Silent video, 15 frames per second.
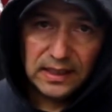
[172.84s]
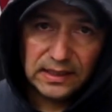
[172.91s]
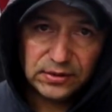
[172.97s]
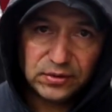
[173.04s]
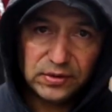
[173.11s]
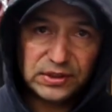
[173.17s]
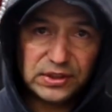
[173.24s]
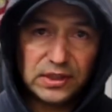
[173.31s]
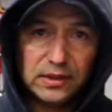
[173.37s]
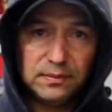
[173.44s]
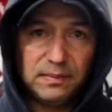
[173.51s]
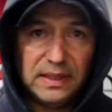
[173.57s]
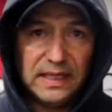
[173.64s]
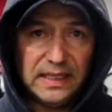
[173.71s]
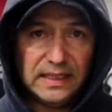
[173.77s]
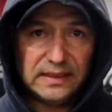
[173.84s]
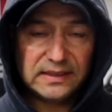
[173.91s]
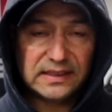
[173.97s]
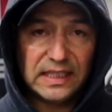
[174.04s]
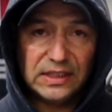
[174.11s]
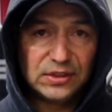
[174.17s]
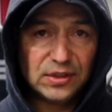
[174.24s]
I switched up my
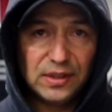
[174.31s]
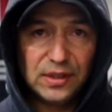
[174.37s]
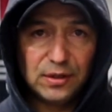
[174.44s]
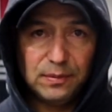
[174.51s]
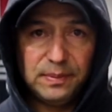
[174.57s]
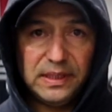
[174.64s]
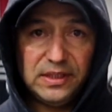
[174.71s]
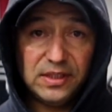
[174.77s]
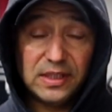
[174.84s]
schedule a little bit.